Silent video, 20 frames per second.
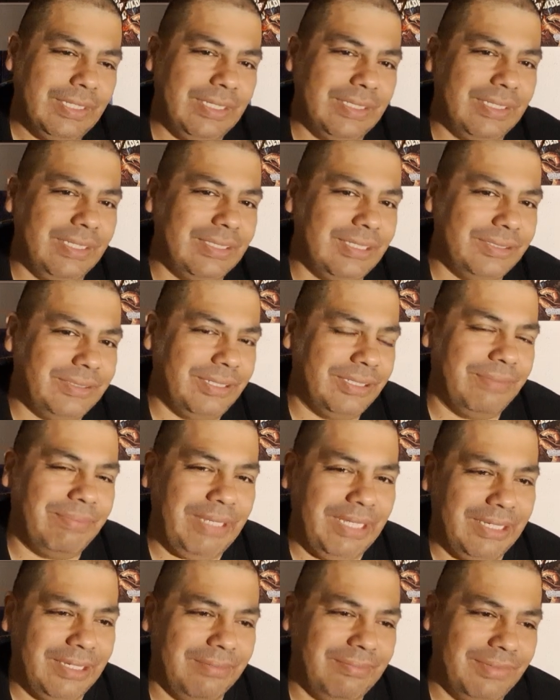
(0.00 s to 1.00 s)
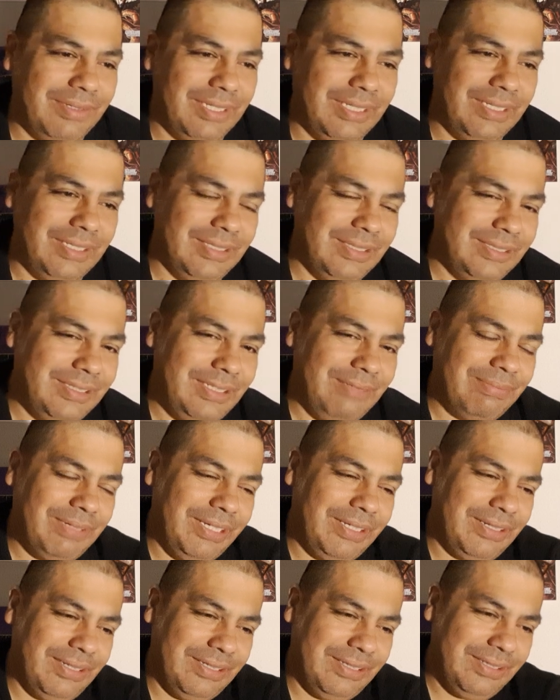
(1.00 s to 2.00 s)
I think they tried to make him like seem
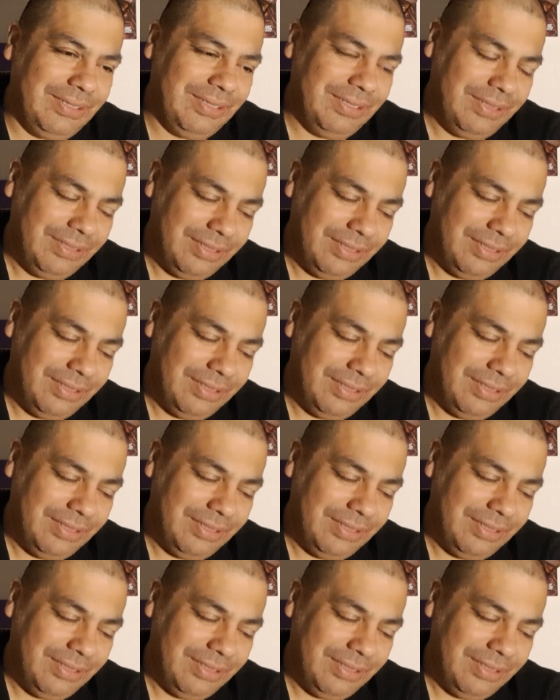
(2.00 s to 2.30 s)
like a